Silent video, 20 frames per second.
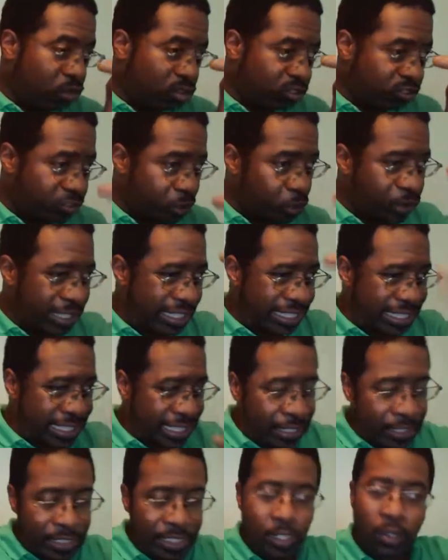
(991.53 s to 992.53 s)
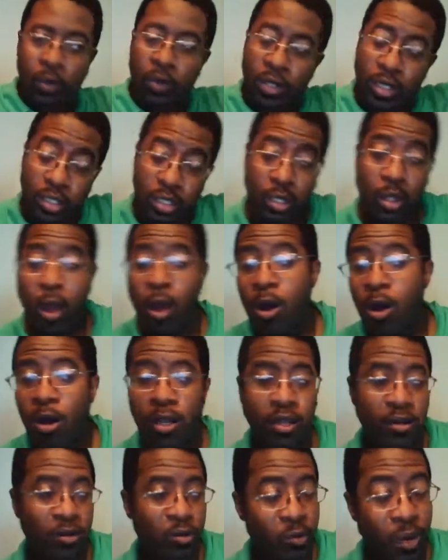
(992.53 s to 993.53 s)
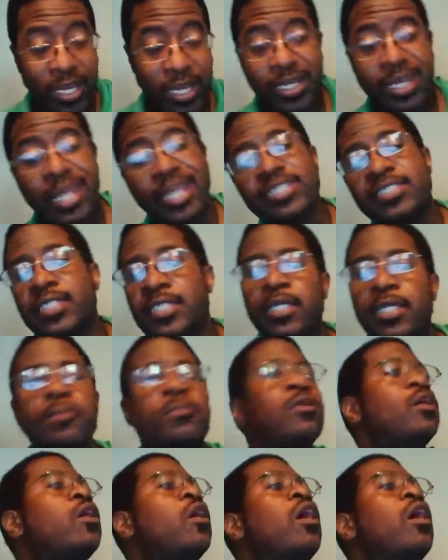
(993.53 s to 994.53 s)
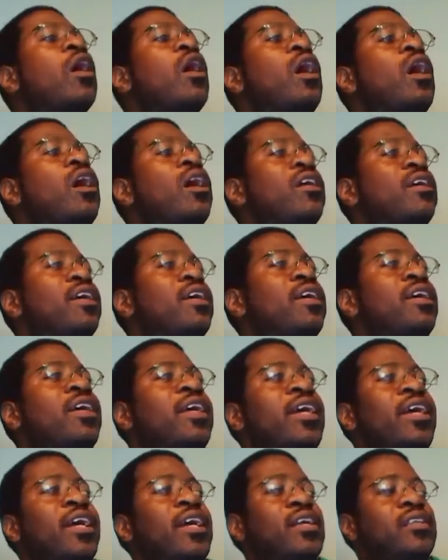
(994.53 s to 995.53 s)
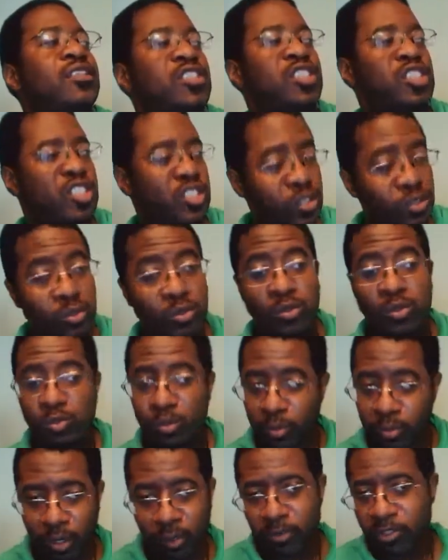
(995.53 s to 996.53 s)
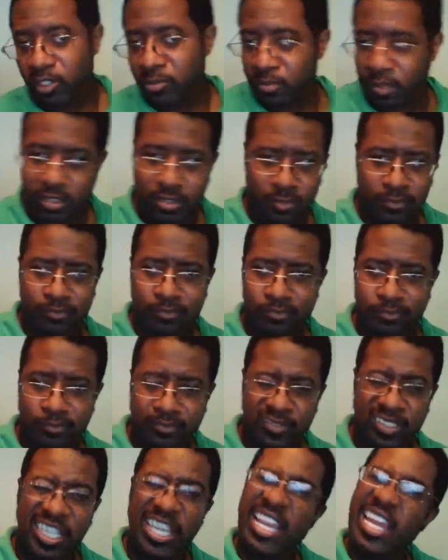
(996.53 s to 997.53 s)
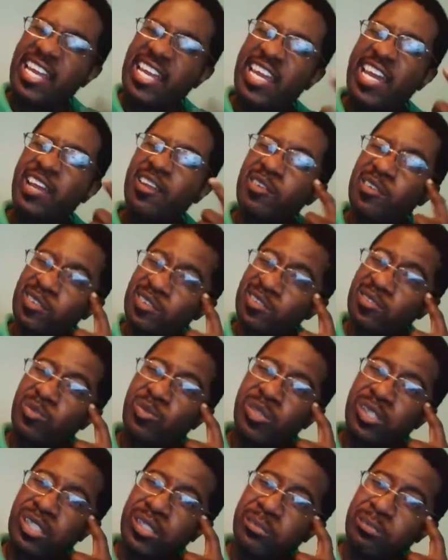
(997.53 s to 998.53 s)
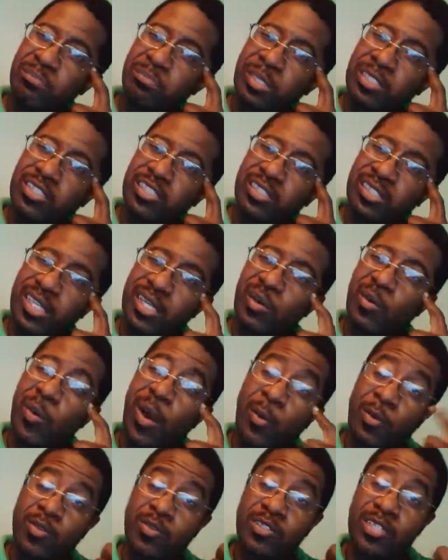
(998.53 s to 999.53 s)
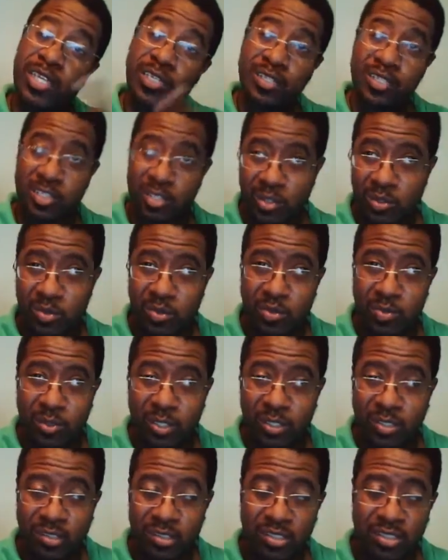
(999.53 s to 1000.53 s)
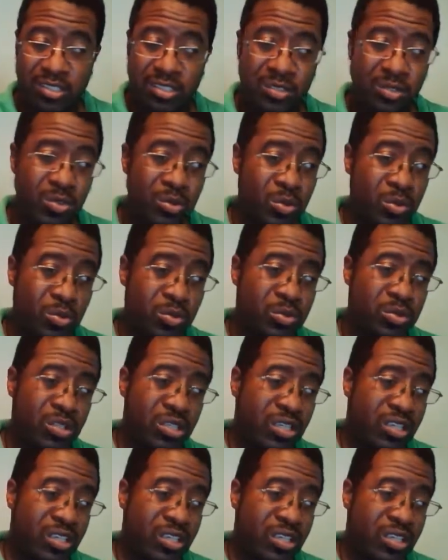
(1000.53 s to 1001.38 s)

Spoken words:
was folded neatly on a log right next to him, and the shoes were probably just missing. And that really makes you think, why would you take the shoes? Because the shoes